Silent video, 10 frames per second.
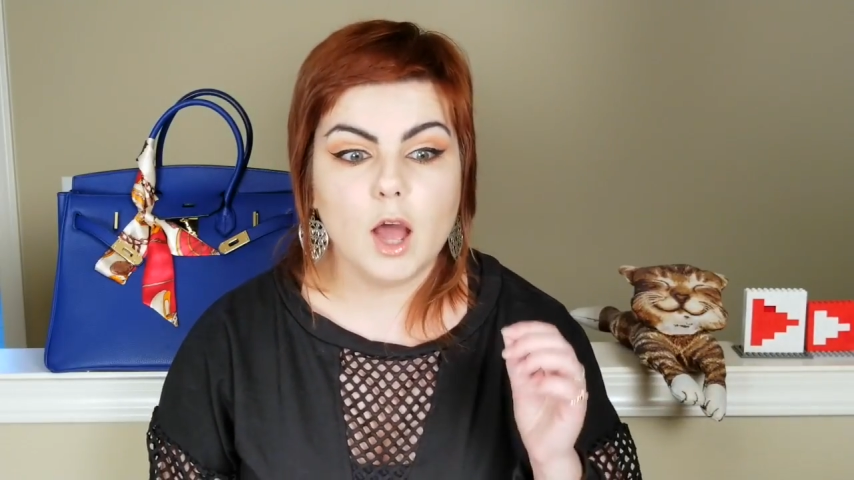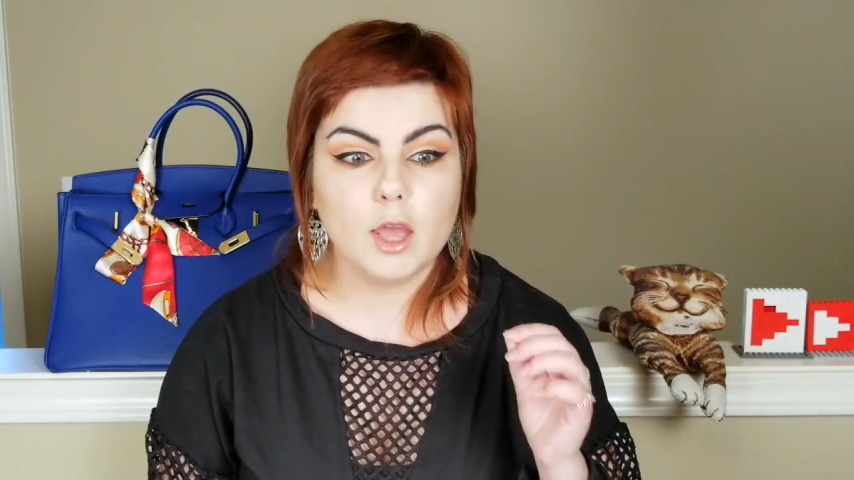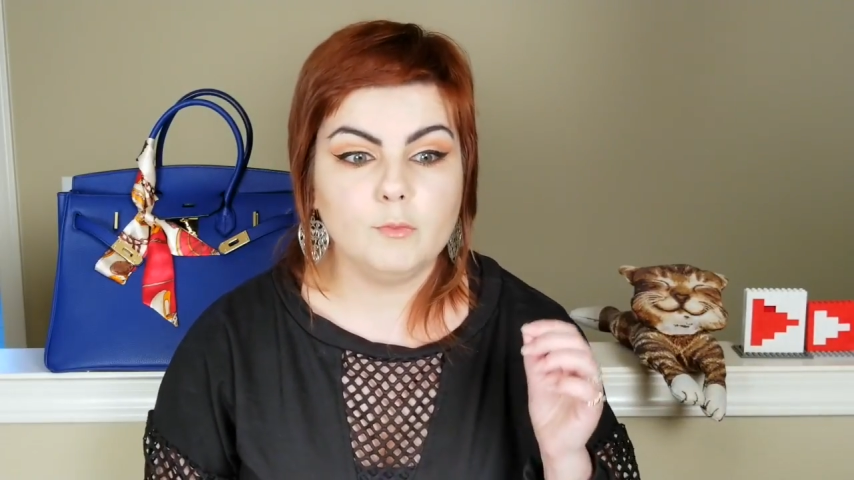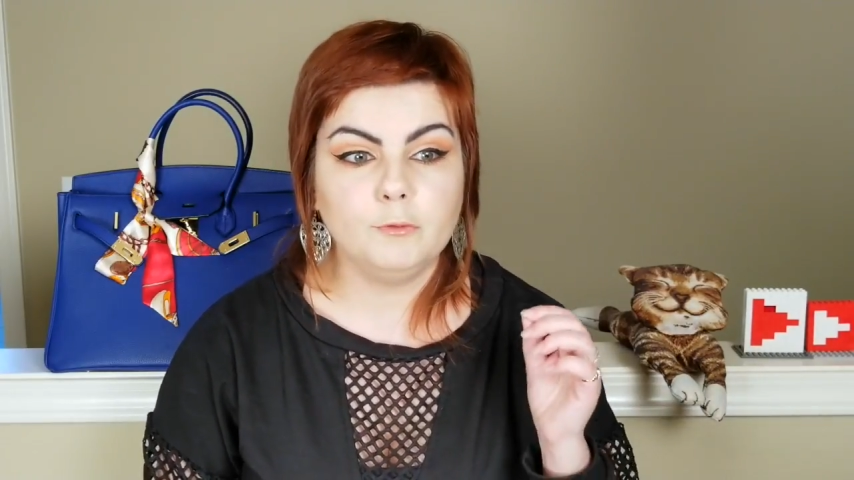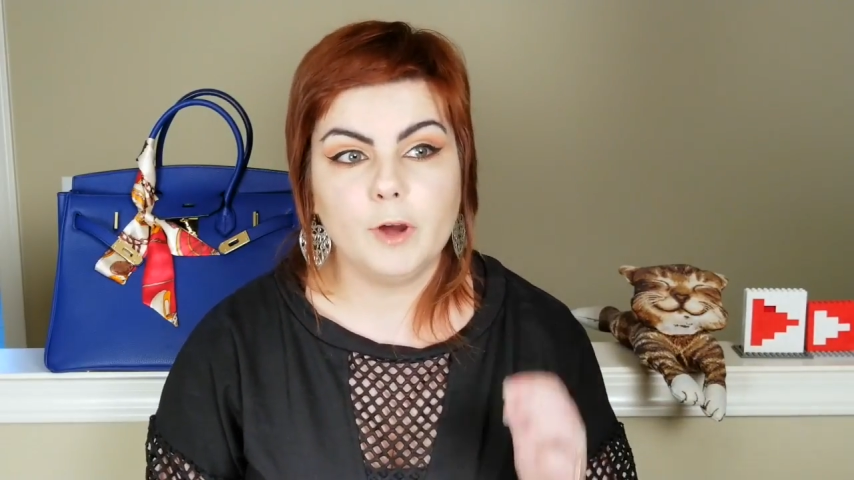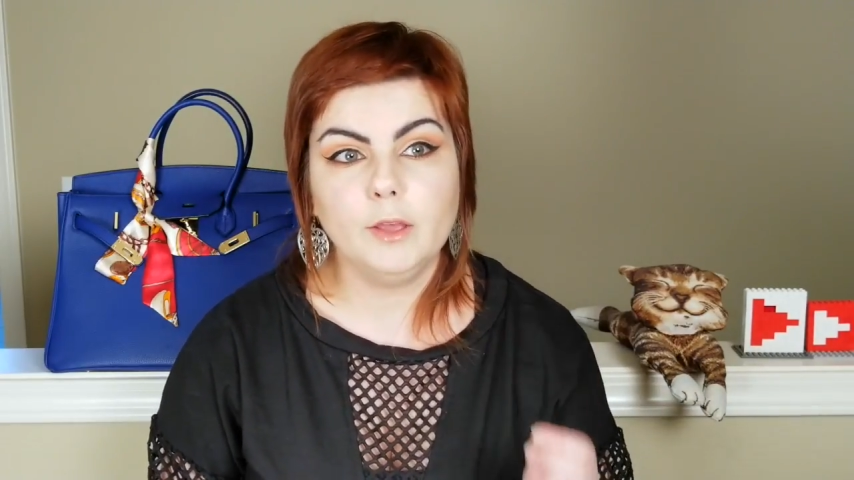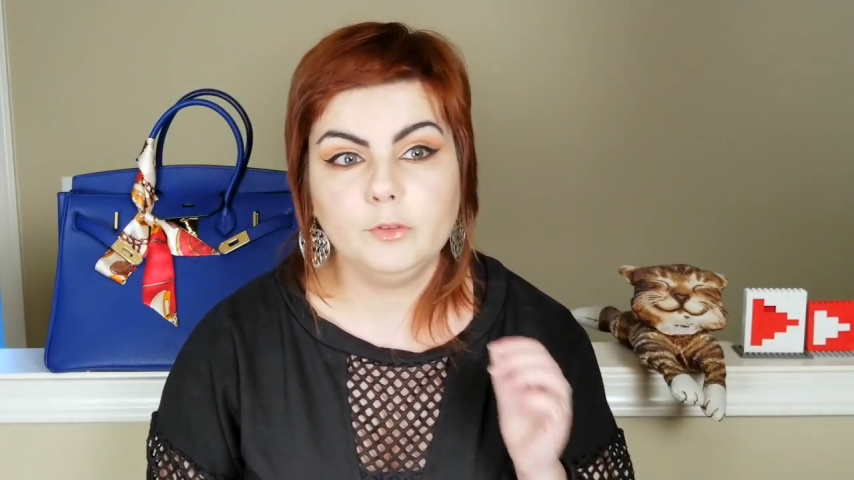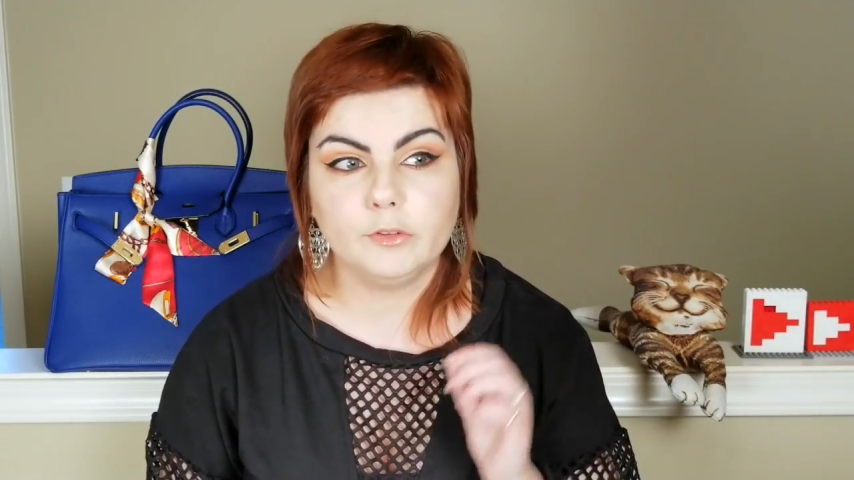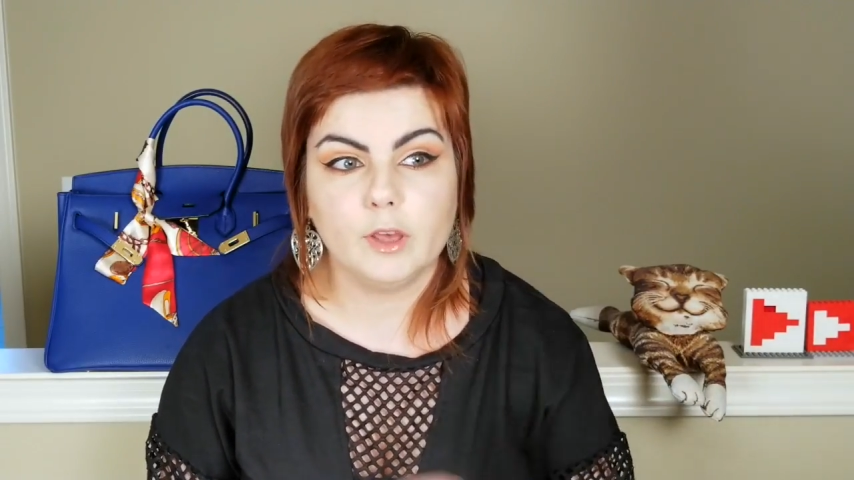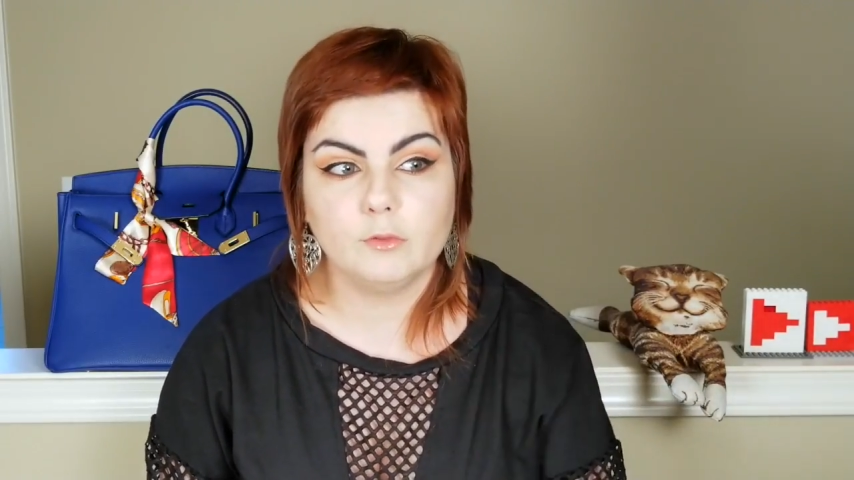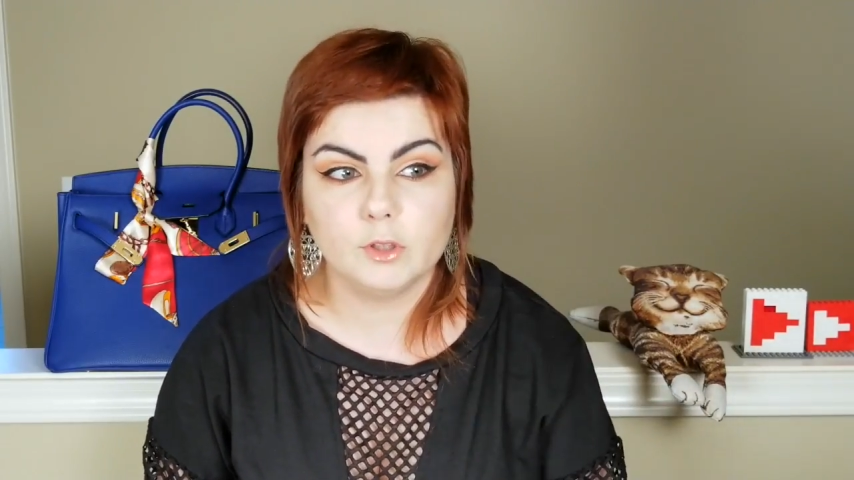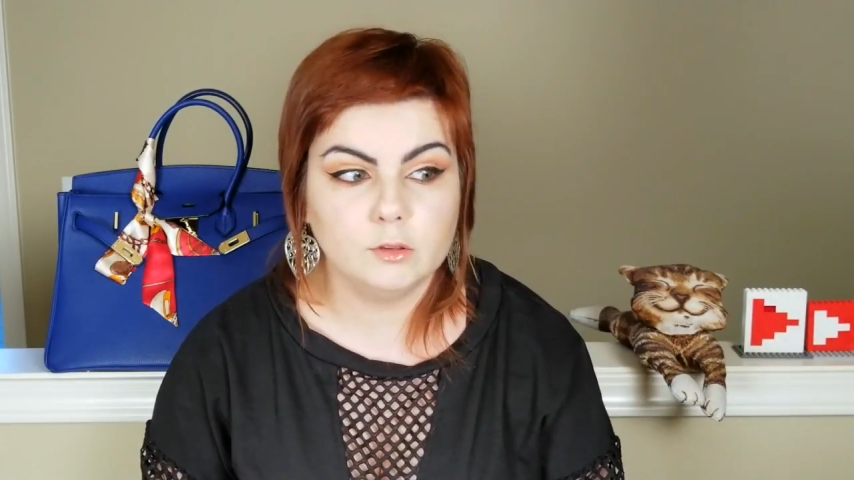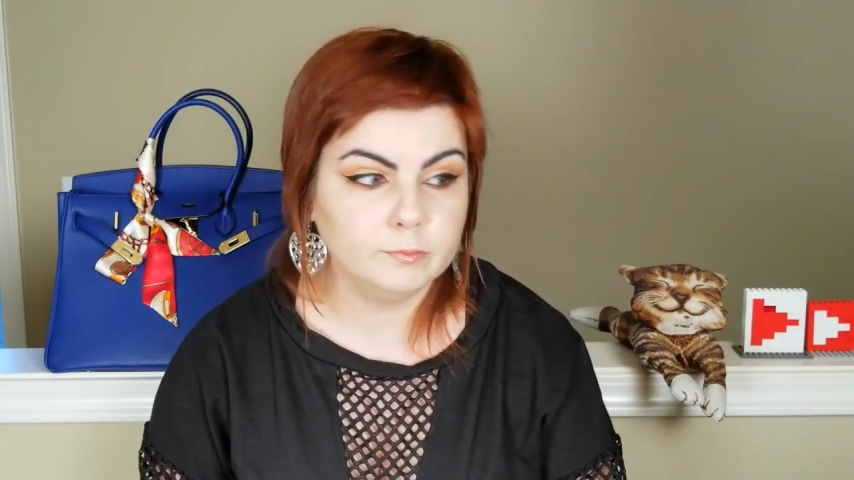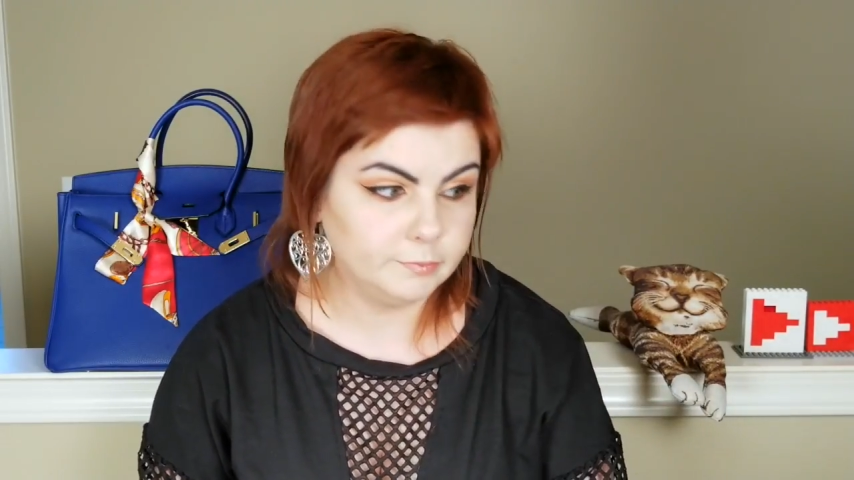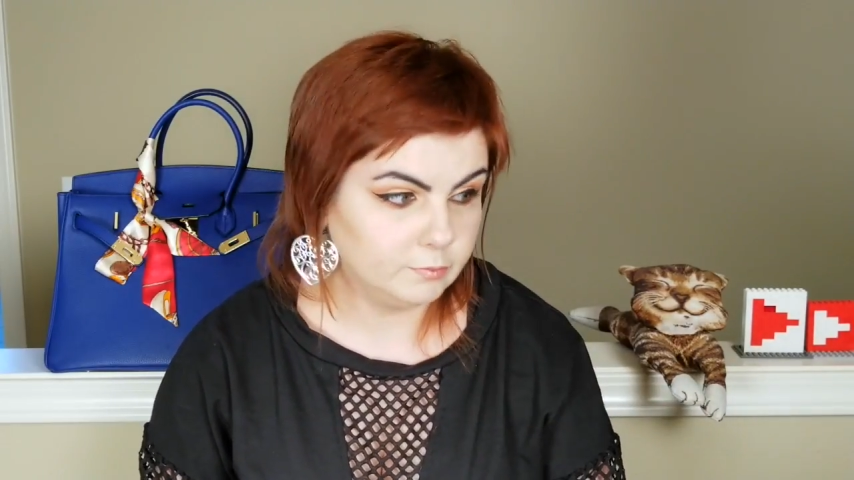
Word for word: I am 5'7",